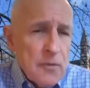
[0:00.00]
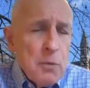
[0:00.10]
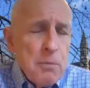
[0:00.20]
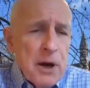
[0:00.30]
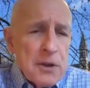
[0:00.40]

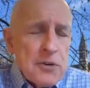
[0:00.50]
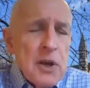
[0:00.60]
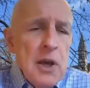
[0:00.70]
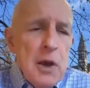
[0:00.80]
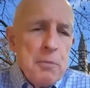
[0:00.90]
But
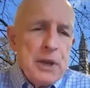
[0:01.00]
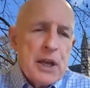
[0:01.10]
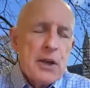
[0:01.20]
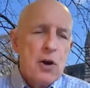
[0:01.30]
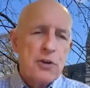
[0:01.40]

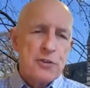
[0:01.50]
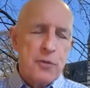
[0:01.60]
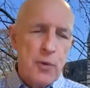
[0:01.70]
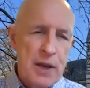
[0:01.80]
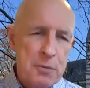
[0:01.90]
because of
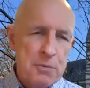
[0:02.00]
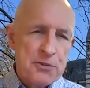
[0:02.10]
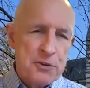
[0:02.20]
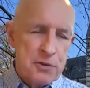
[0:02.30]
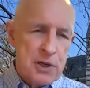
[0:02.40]
the
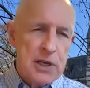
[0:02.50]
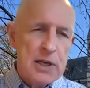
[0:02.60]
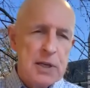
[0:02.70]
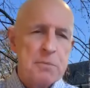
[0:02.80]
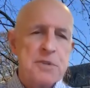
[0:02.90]
randomness of
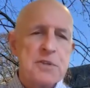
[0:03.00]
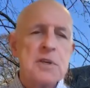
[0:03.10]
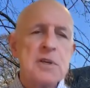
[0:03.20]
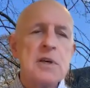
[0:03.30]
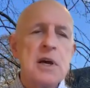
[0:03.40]
claims,
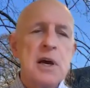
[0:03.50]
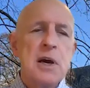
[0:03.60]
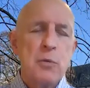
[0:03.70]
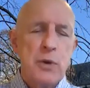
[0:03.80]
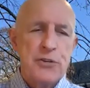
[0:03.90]

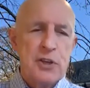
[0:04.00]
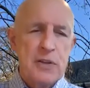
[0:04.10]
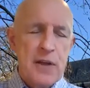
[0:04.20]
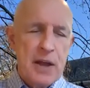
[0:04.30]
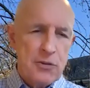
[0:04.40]
we see
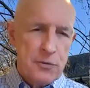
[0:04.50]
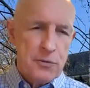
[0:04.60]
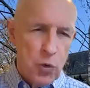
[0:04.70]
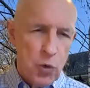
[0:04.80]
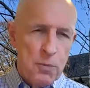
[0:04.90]
that
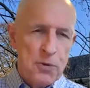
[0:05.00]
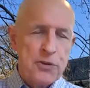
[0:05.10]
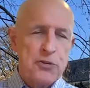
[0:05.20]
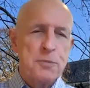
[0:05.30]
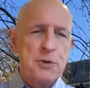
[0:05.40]
normal
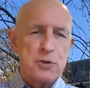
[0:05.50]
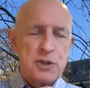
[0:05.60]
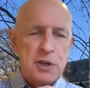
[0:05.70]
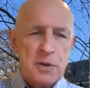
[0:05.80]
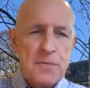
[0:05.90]

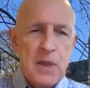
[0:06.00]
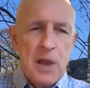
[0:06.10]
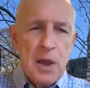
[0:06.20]
distribution